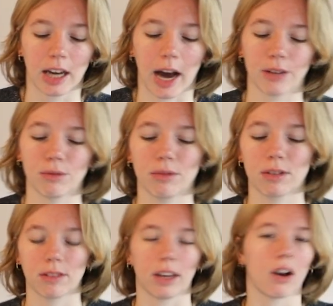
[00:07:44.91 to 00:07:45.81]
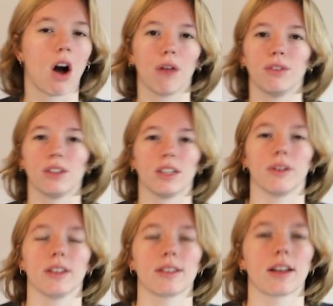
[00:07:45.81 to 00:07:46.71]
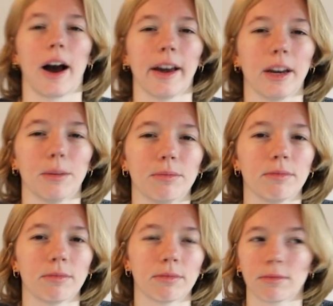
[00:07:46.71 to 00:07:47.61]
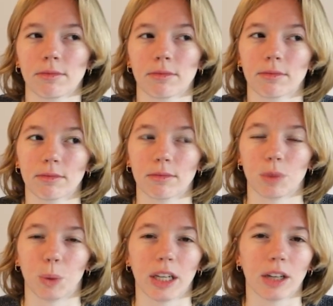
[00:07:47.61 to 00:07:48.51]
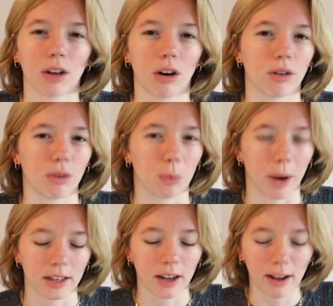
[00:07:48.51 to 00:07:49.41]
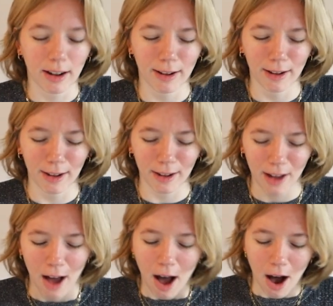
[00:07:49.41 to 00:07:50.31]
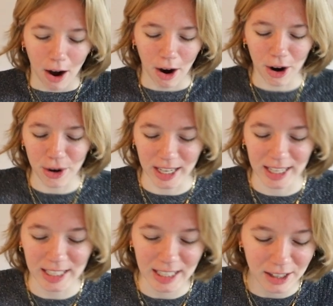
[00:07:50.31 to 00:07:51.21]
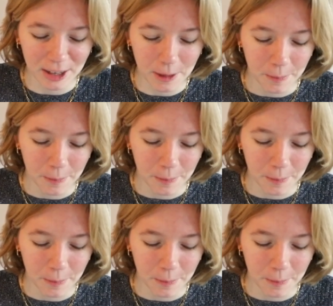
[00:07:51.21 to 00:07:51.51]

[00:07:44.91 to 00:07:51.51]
I don't think all of the series I am reading or read are in here.